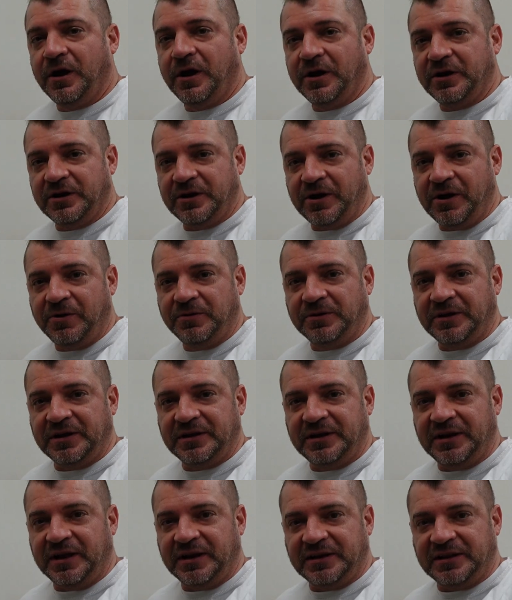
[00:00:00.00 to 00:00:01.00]
on an
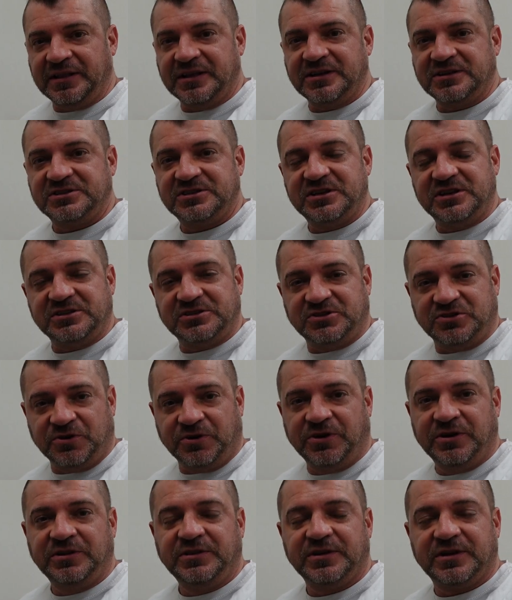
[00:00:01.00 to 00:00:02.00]
outlet like this is
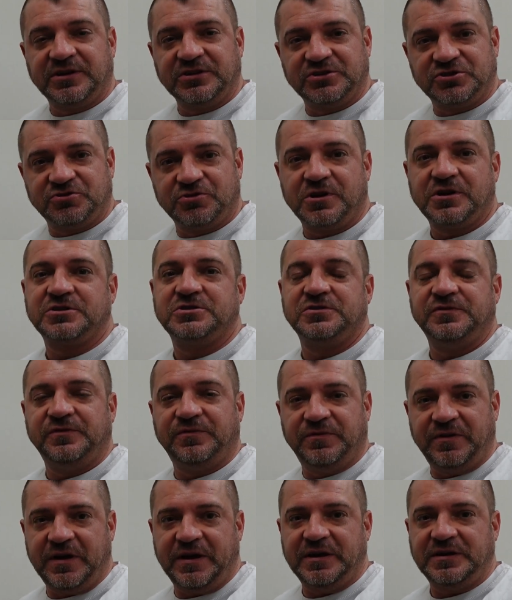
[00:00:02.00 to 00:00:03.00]
during the construction
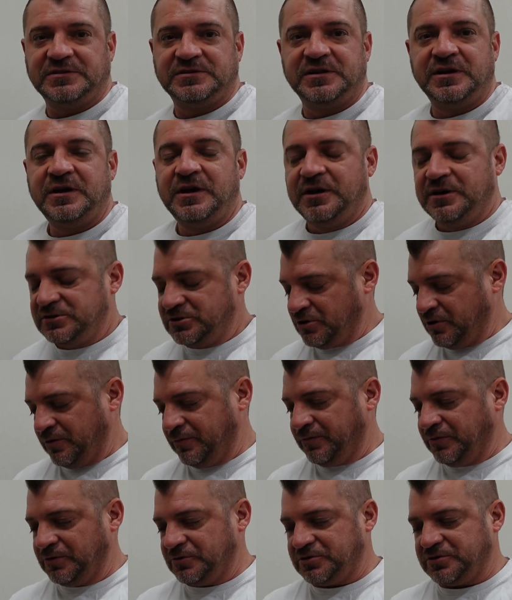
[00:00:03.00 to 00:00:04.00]
phase. So
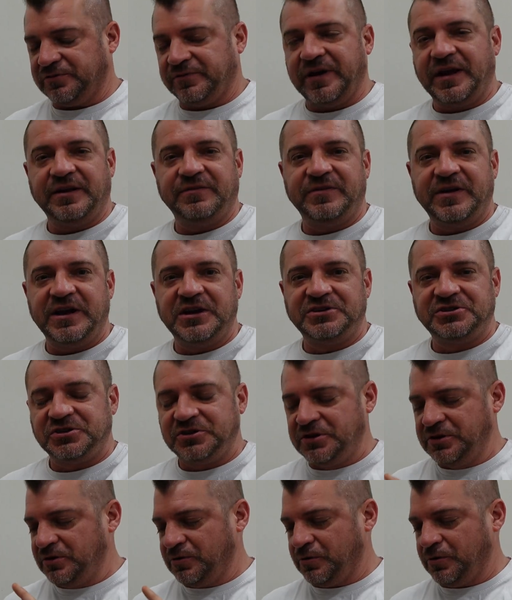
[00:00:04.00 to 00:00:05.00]
if there's a
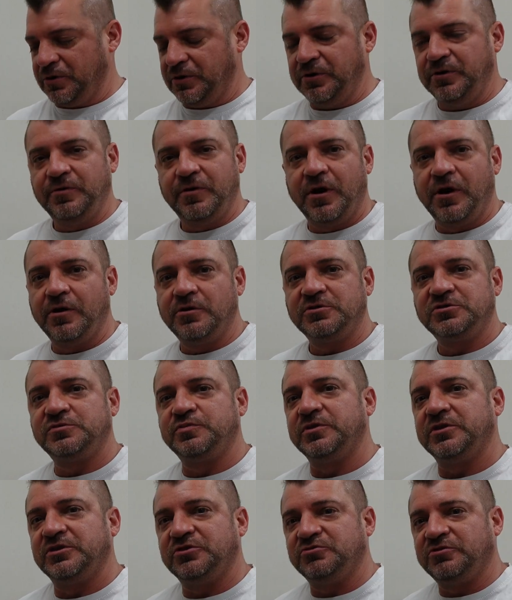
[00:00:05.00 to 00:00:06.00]
renovation or a new house
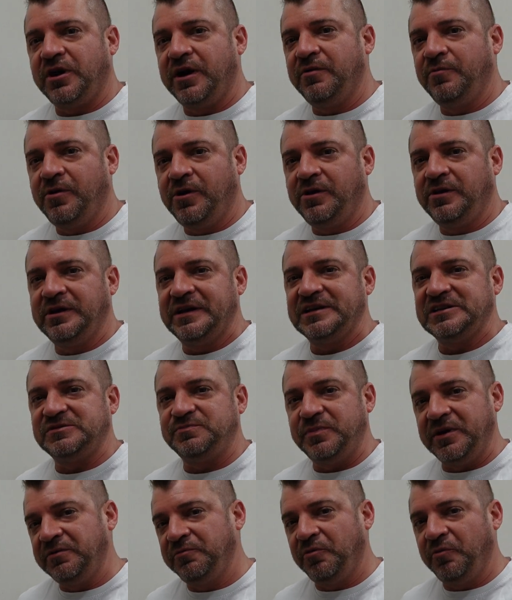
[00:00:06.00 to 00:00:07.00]
where the drywall has
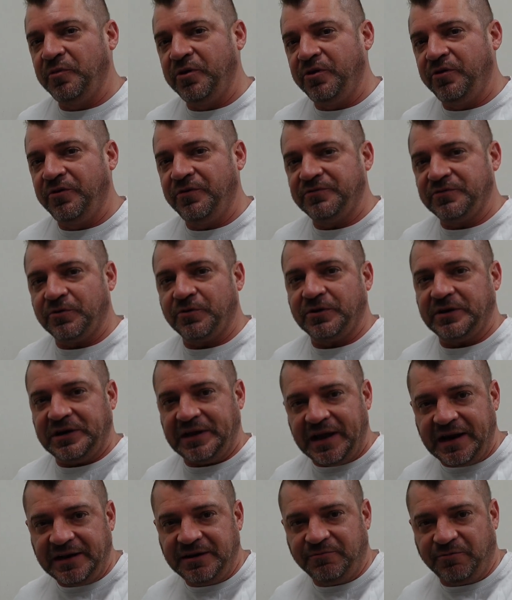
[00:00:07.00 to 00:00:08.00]
been removed or
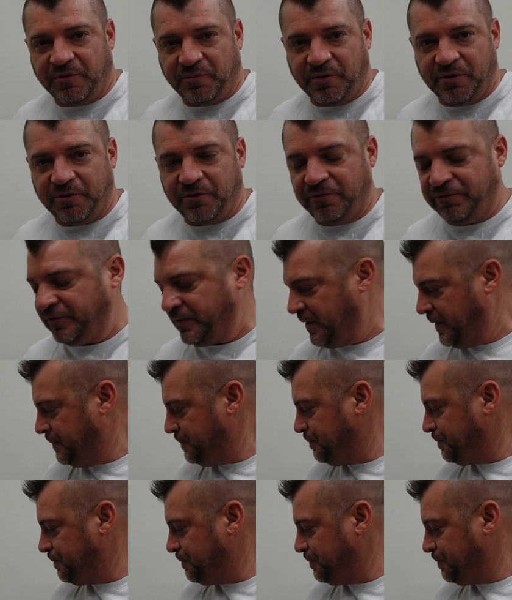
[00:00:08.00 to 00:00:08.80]
getting removed,